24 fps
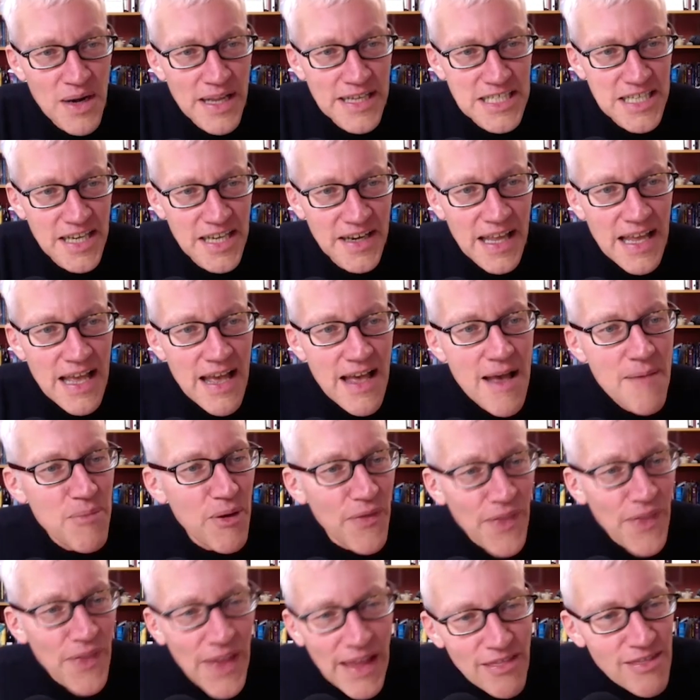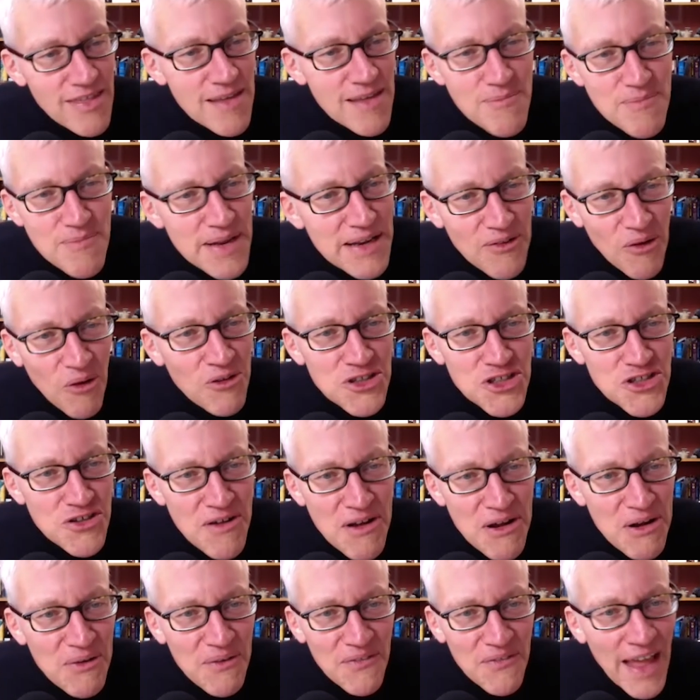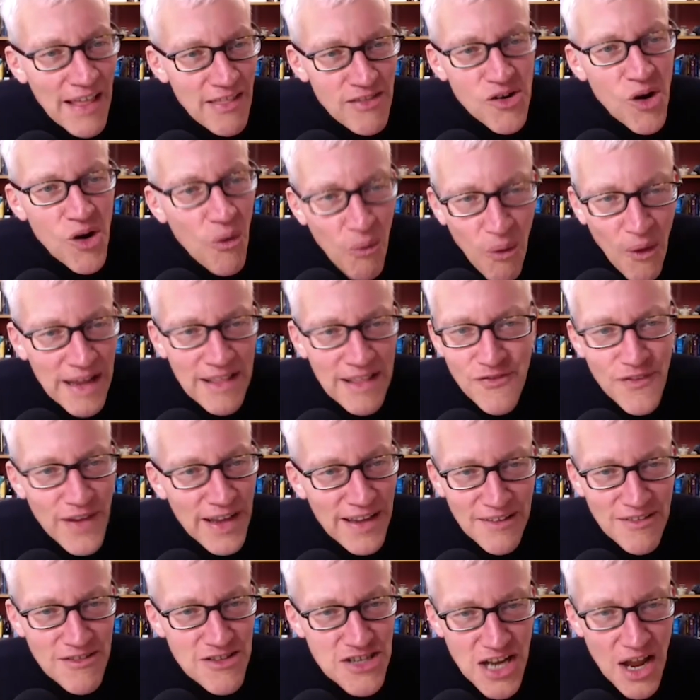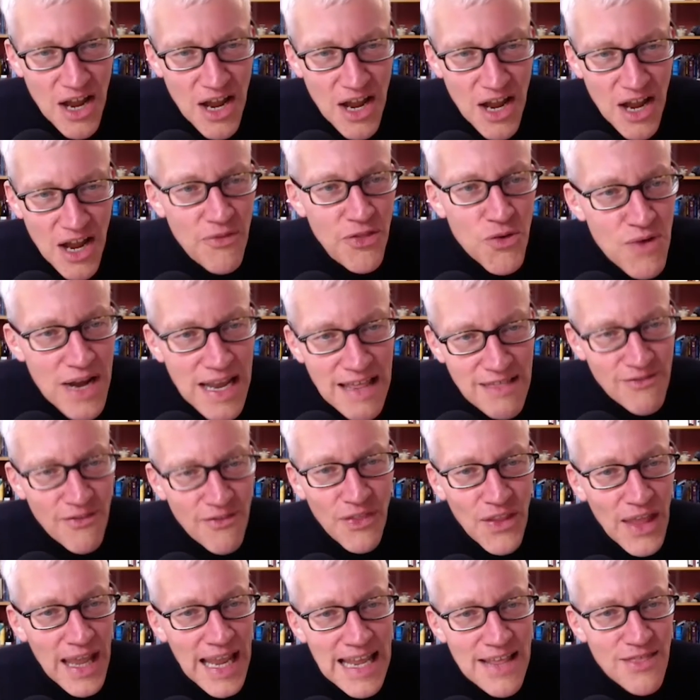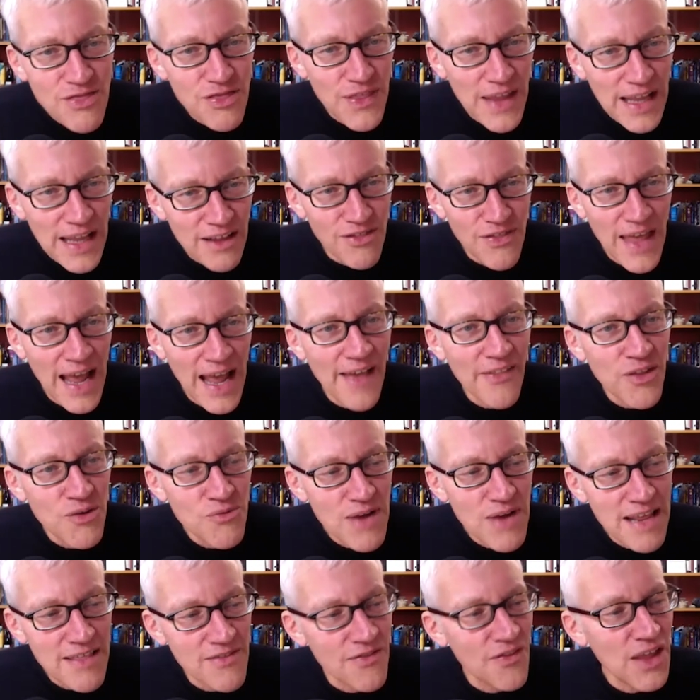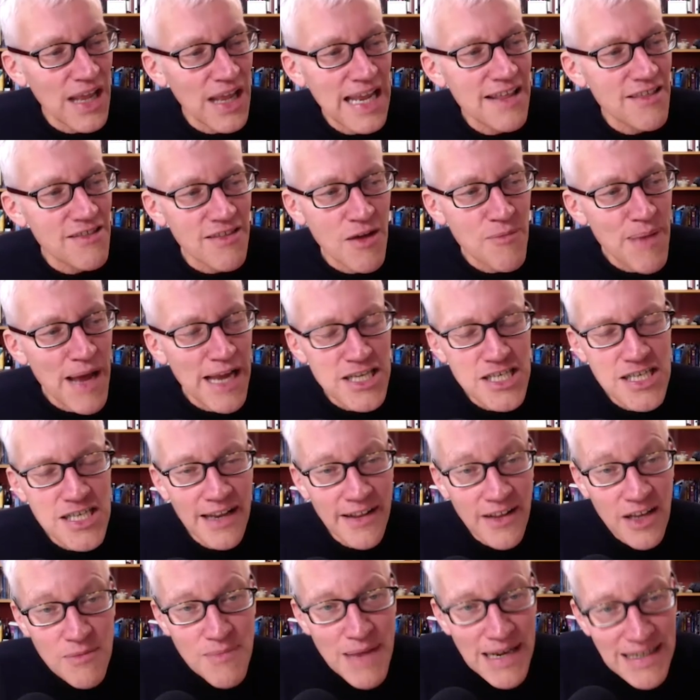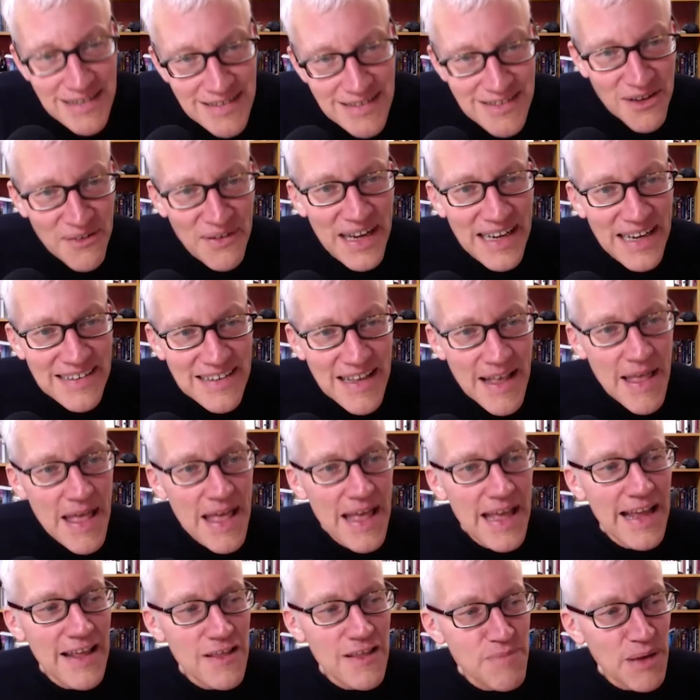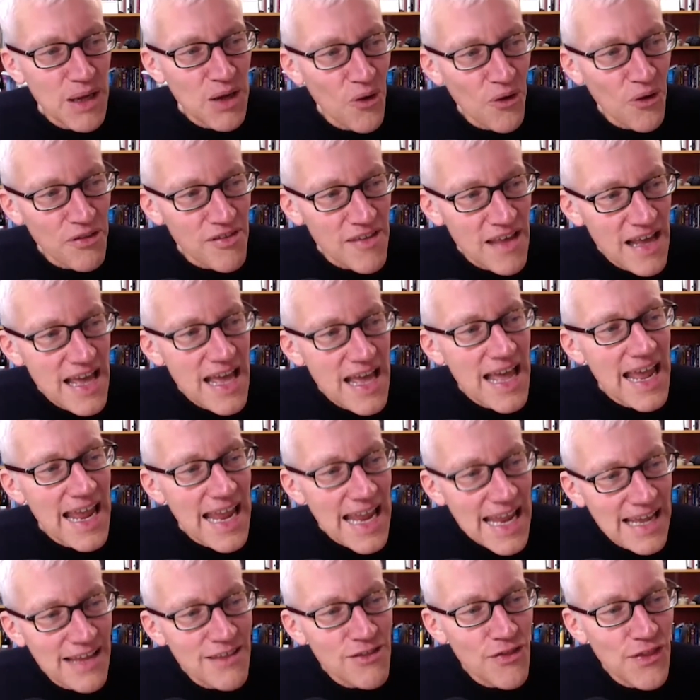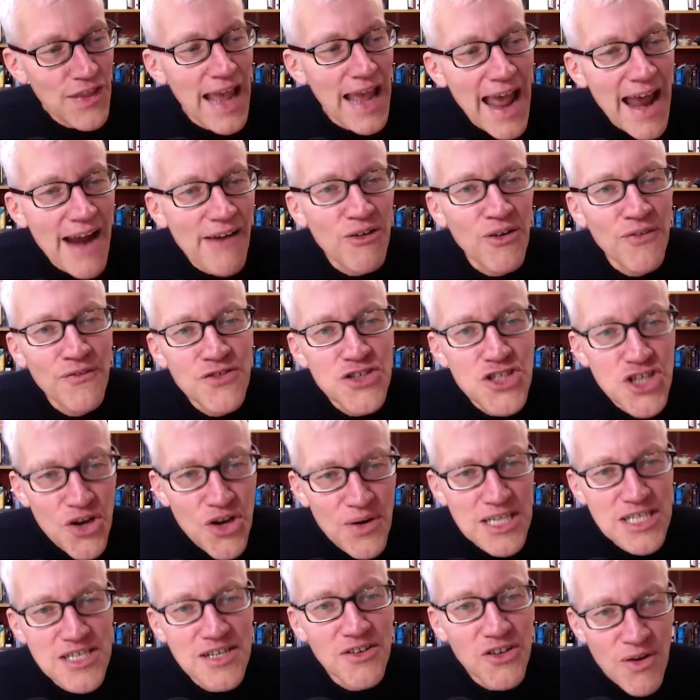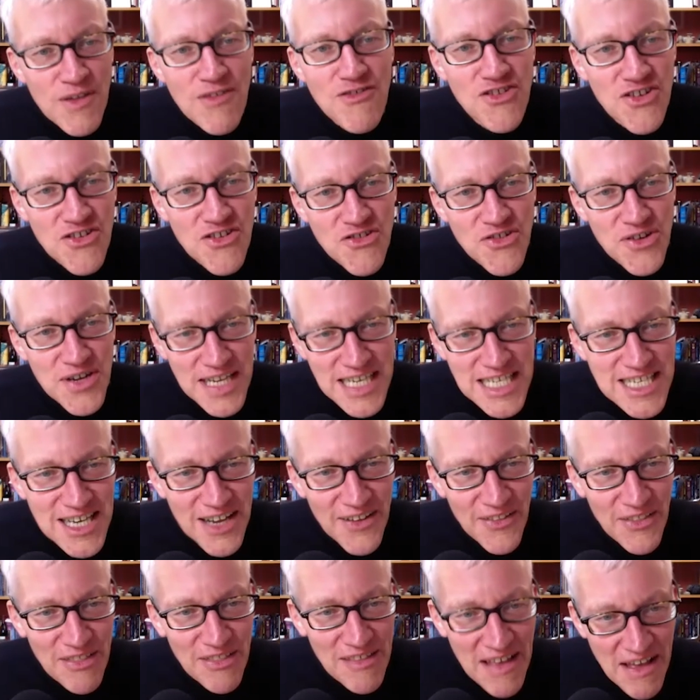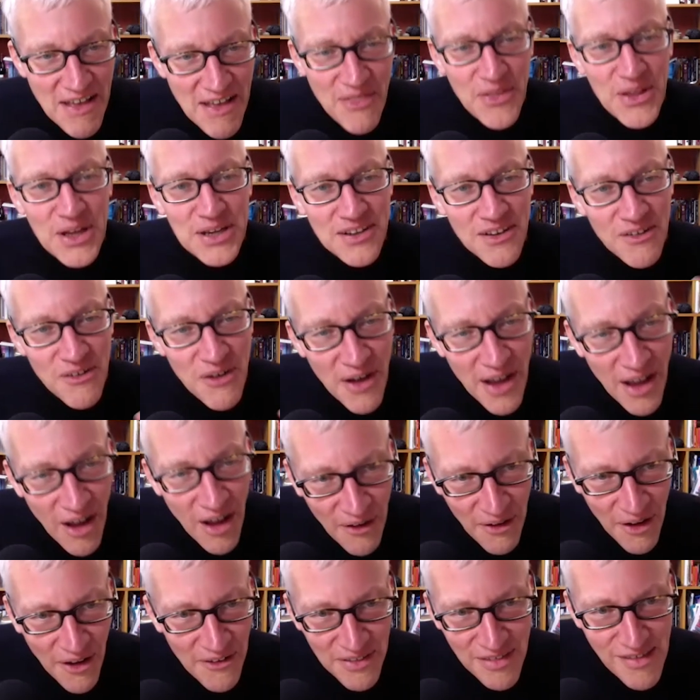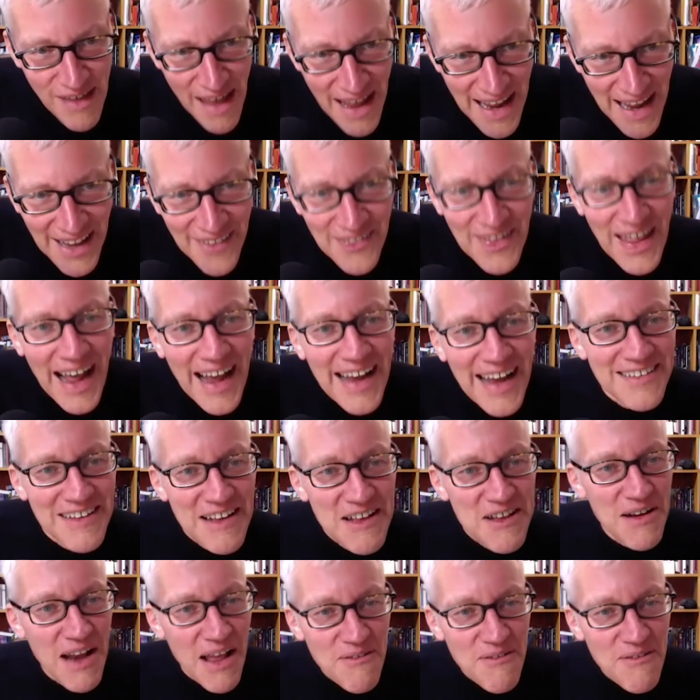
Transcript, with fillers: religion. But that's simply not true. That's not what his figures show. The reason that he thinks that, the reason that he's so passionately committed to it, is because he is the heir of Jewish and Christian traditions that are saying that,